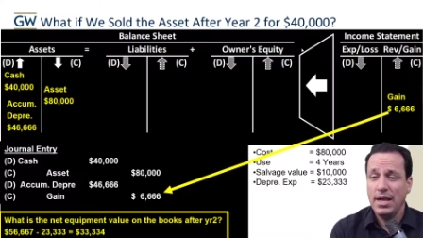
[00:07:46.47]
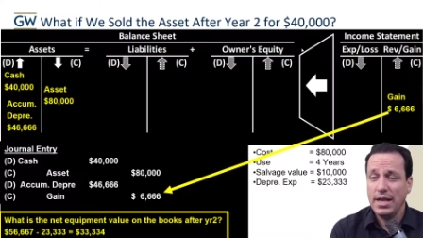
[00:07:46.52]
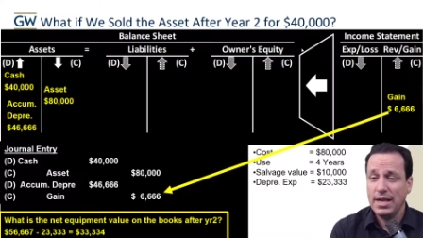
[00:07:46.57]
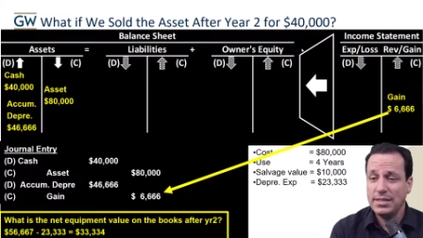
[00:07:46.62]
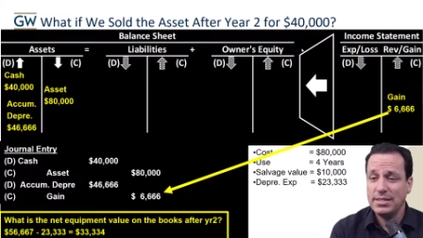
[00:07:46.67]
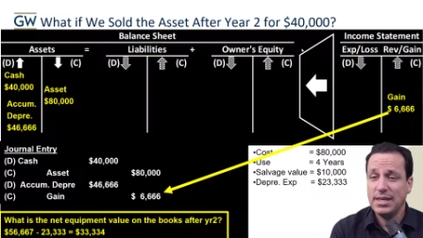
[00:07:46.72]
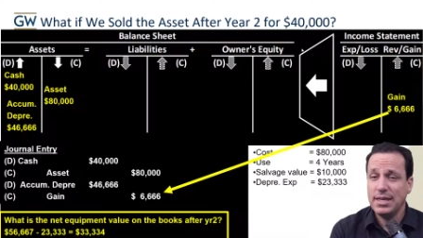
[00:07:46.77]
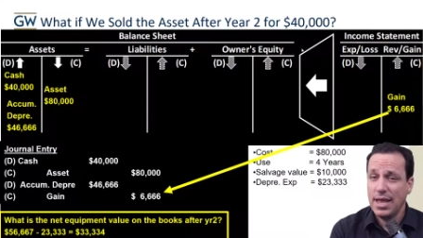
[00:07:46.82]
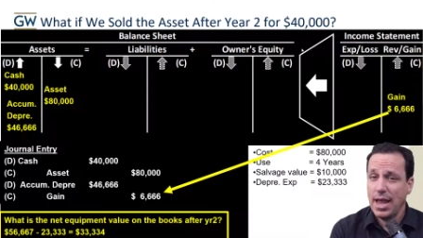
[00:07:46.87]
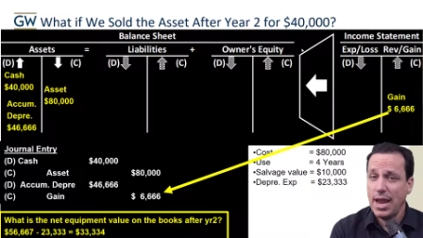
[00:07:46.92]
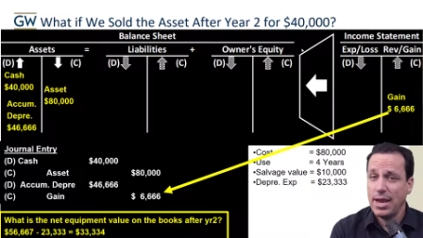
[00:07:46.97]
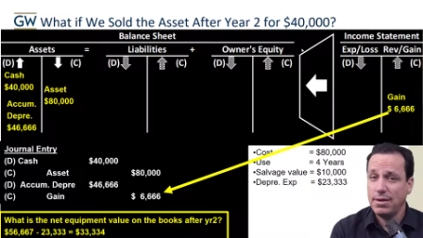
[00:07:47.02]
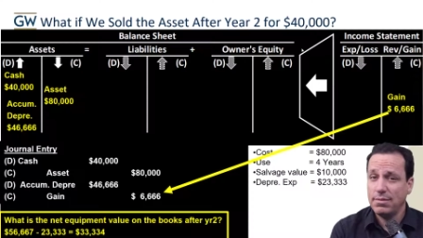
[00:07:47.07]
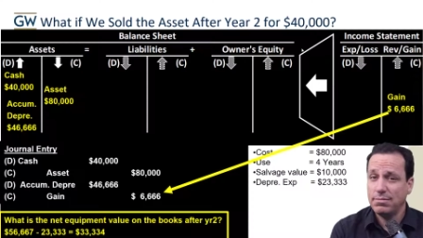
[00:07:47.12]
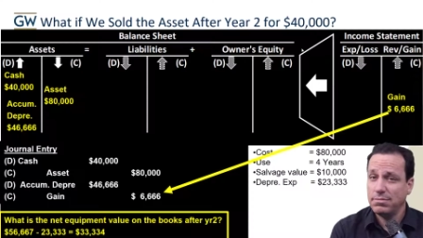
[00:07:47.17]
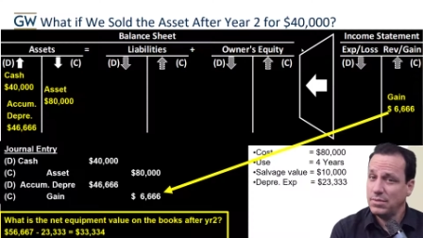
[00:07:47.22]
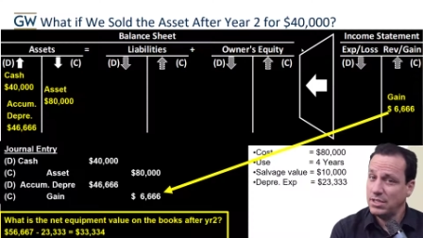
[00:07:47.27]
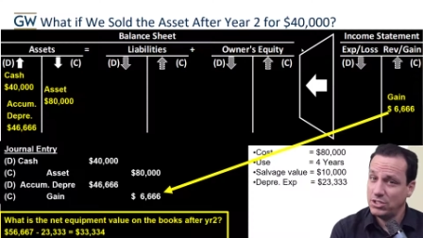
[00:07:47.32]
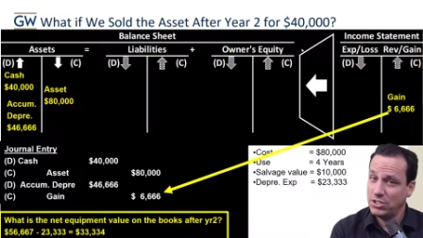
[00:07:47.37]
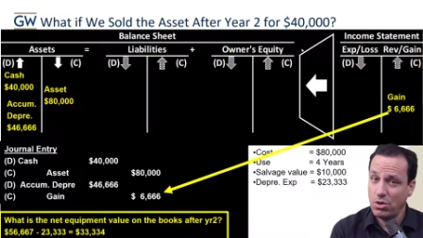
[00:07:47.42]
it's a
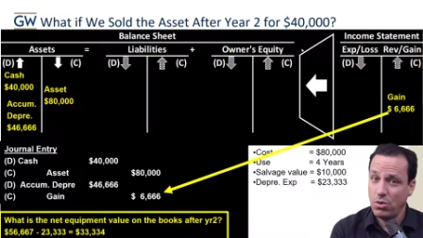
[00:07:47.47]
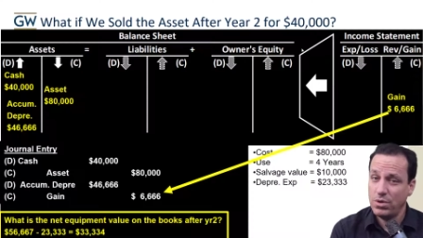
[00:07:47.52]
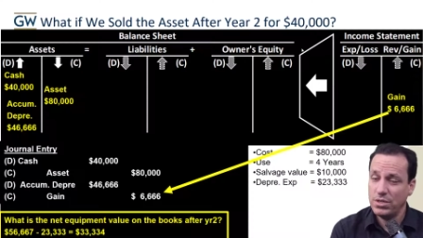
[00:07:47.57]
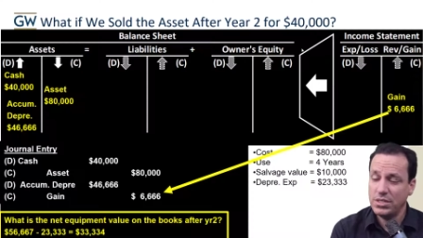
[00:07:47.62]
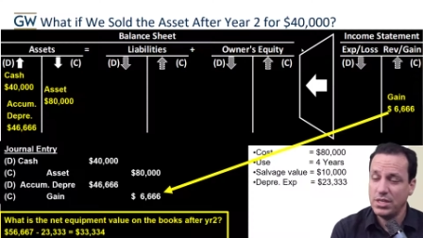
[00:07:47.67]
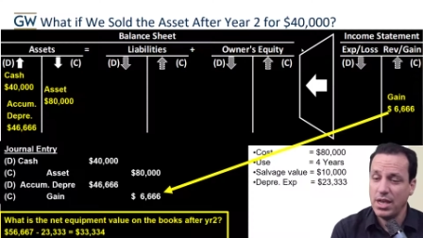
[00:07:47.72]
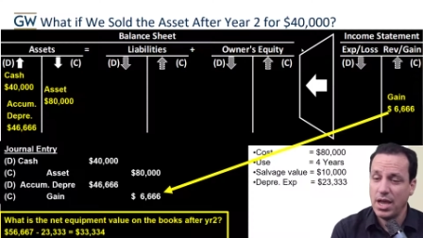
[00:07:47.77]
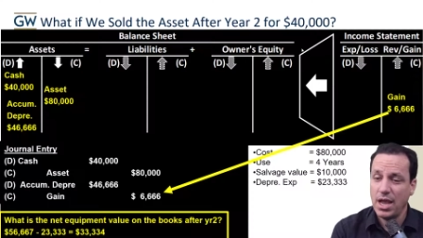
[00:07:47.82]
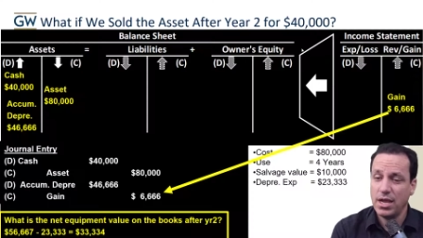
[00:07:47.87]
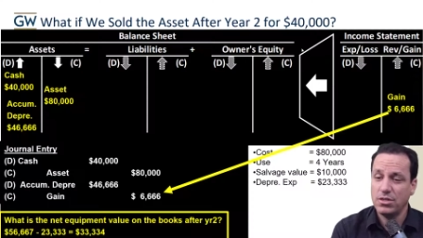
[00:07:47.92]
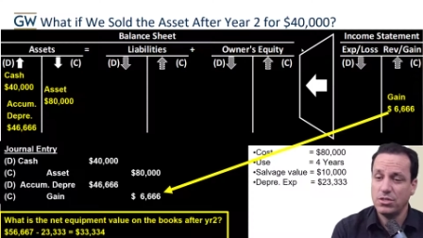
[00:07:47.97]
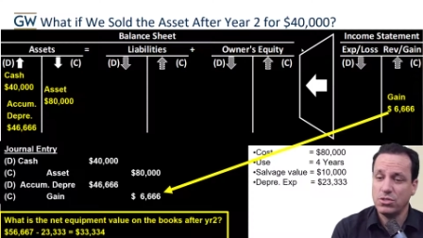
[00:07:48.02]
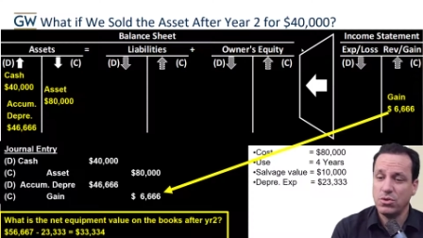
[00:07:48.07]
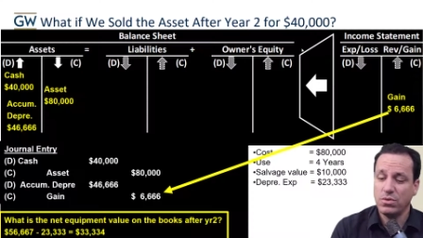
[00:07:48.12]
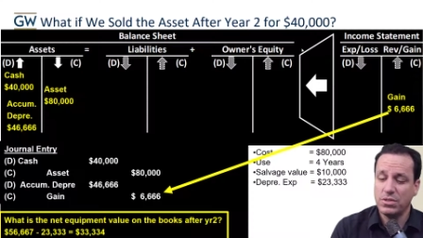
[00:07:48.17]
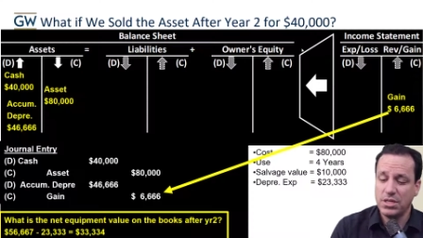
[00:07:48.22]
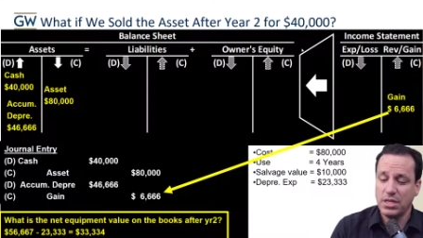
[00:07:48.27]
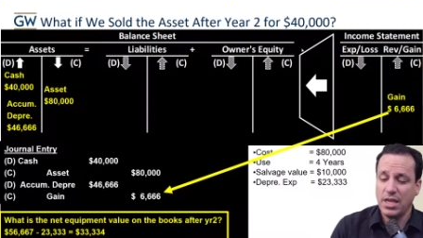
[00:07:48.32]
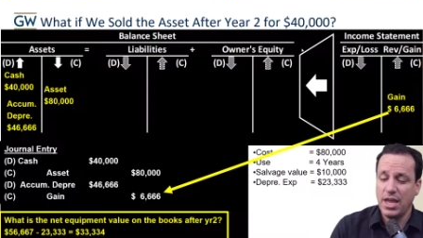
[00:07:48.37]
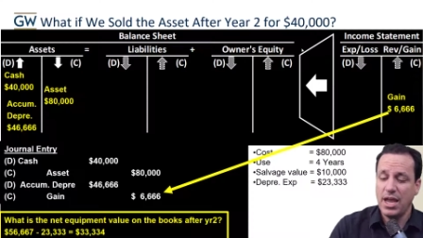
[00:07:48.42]
gain it's always a gain so
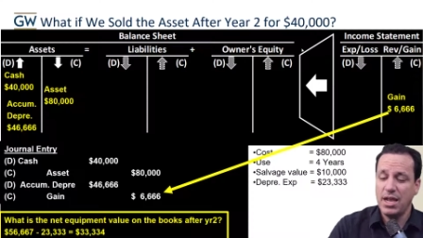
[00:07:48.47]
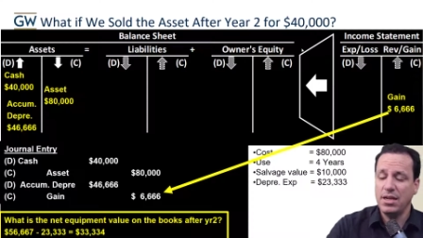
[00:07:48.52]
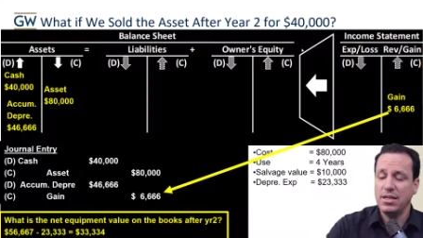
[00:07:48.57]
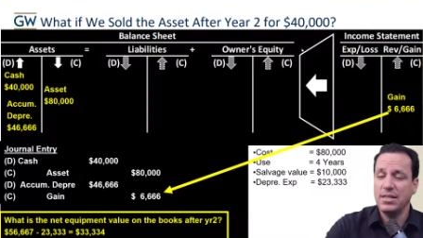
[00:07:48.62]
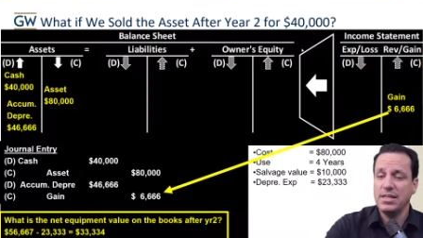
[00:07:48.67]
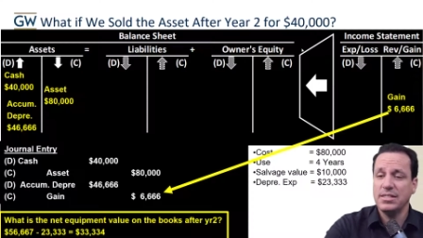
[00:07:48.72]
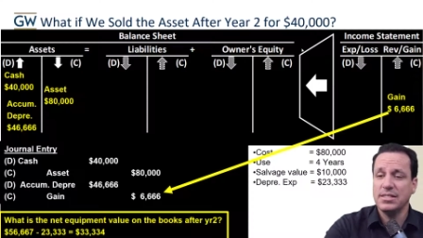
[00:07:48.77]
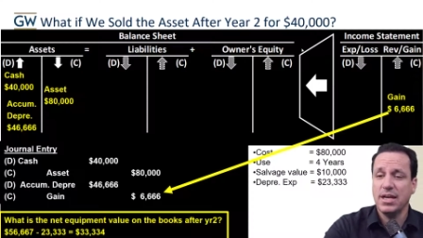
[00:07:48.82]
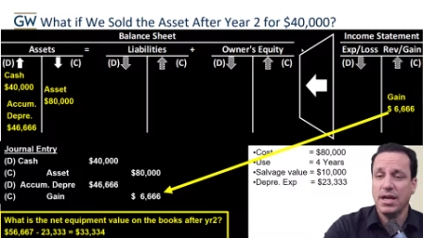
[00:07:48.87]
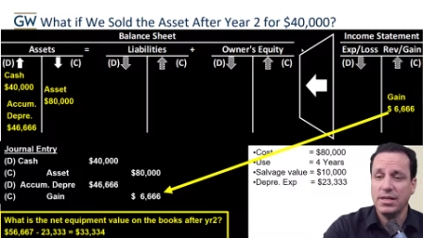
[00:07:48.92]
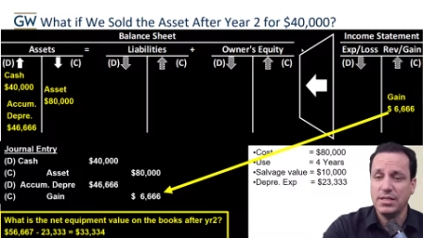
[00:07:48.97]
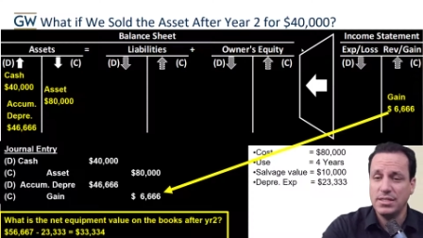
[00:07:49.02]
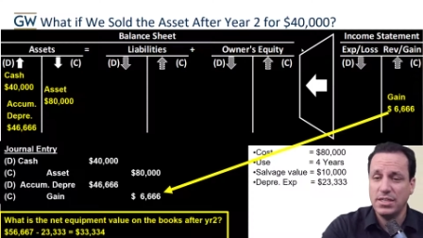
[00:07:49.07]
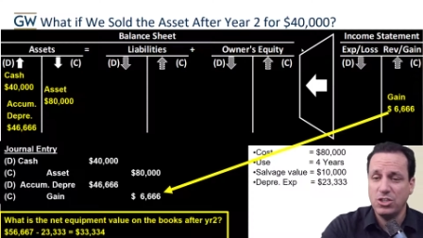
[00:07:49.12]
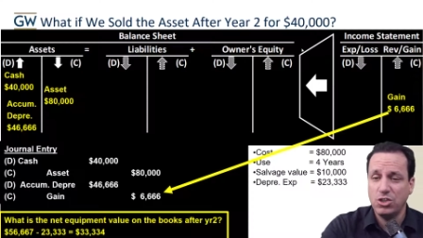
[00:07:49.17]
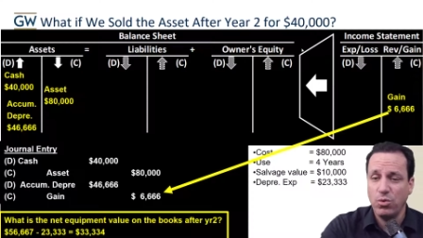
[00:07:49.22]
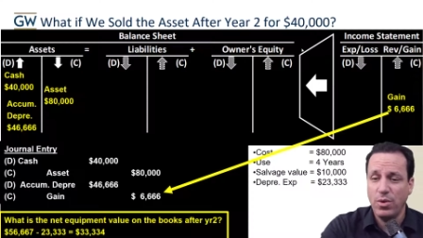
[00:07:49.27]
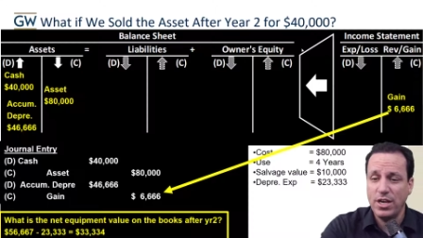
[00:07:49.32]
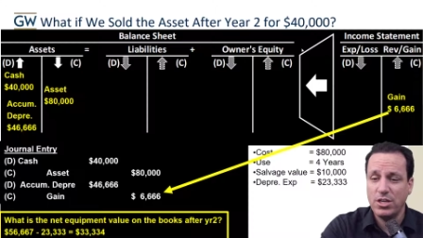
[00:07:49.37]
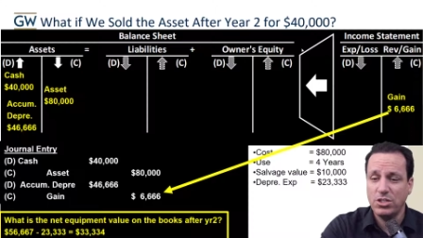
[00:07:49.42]
it's a gain in these kind of
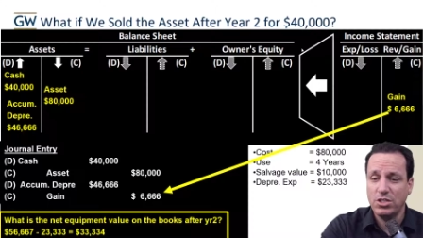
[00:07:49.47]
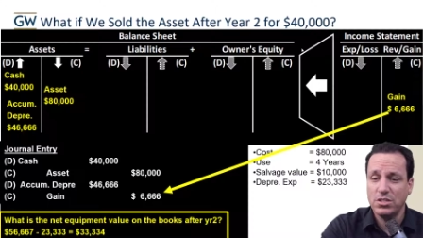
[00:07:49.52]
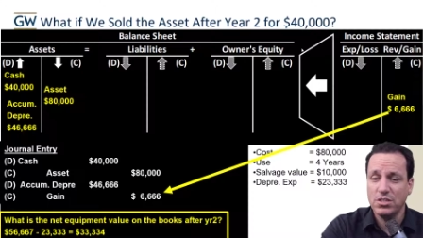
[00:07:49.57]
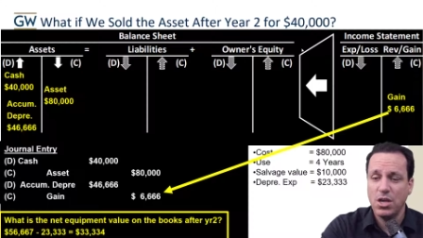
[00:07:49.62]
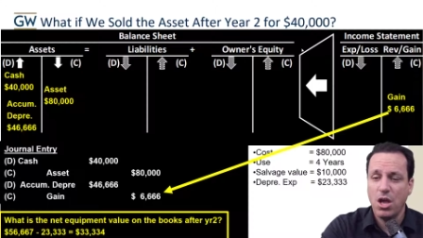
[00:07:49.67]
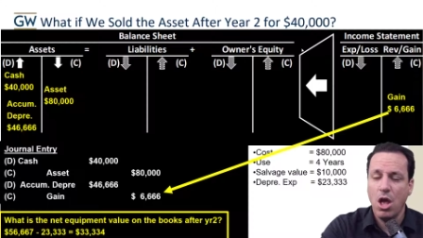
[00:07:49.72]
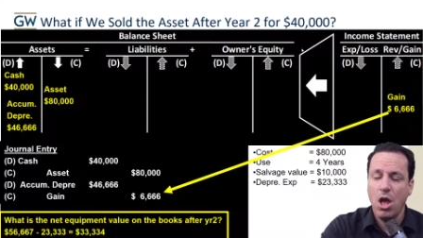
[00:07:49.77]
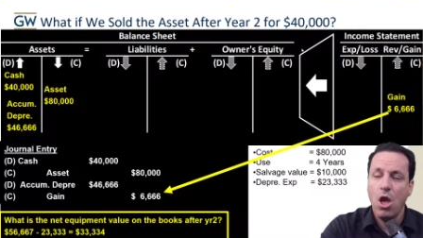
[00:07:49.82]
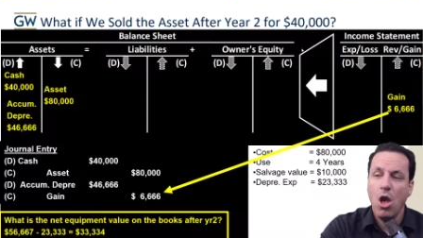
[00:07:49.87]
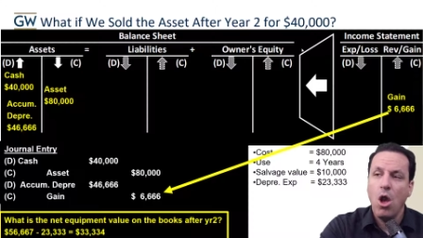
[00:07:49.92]
situations